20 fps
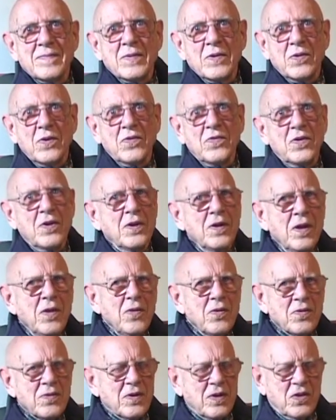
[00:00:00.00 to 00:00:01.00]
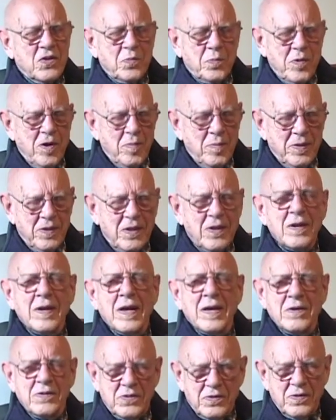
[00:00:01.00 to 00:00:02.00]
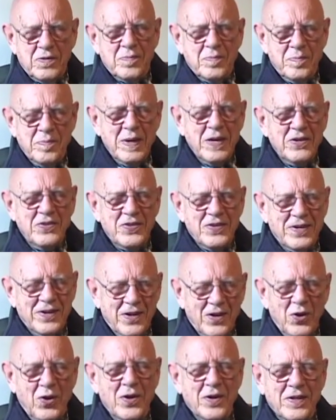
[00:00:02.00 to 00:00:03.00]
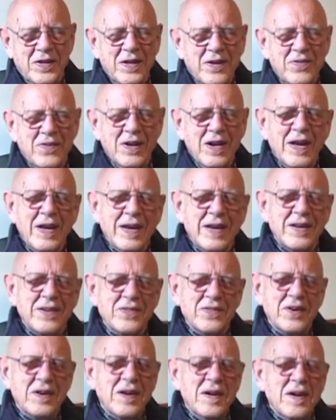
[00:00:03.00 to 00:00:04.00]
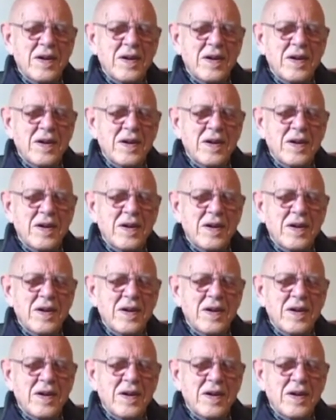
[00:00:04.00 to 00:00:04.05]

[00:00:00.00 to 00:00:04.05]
There's another experiment that I should mention along these lines,